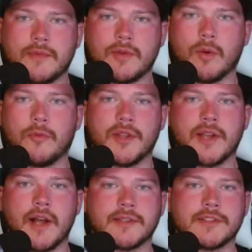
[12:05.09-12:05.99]
Hopefully
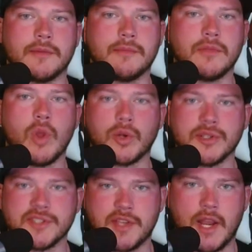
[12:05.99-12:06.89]
talk to some locals
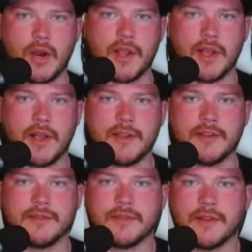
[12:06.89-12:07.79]
in the area,
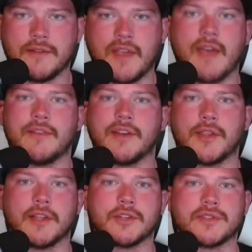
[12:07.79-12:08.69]
and if they have anything
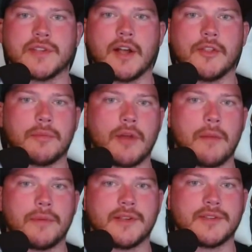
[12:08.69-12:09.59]
interesting on their
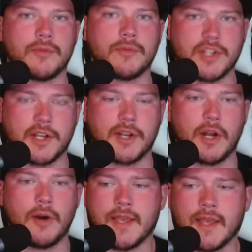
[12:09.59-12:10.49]
properties, hopefully check it
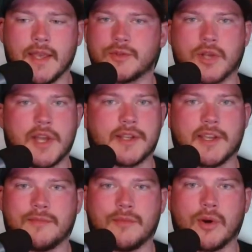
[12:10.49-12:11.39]
out and try to
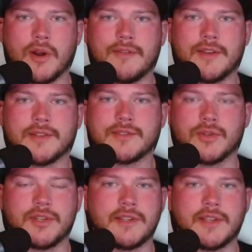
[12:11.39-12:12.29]
get more evidence or
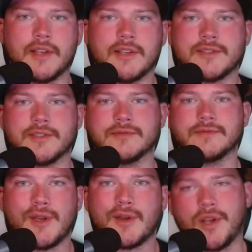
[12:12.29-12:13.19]
details and
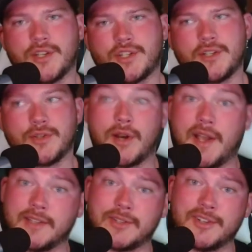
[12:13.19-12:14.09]
questions or
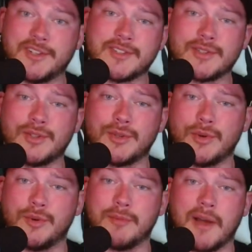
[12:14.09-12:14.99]
answers to
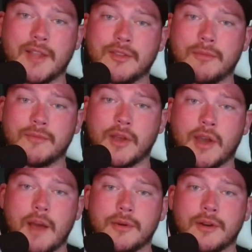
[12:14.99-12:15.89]
who mined the
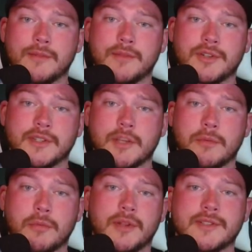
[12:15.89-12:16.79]
copper in Michigan's Upper
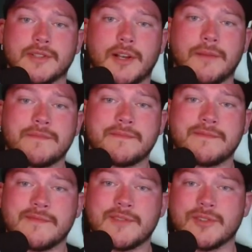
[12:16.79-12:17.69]
Peninsula.
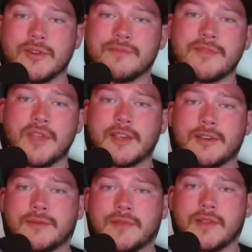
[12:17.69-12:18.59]
So thank
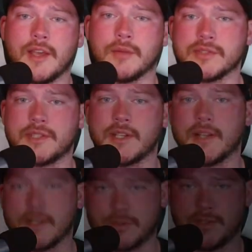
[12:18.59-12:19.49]
you, and we'll see you
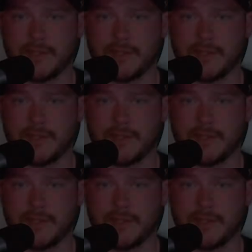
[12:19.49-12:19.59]
next week.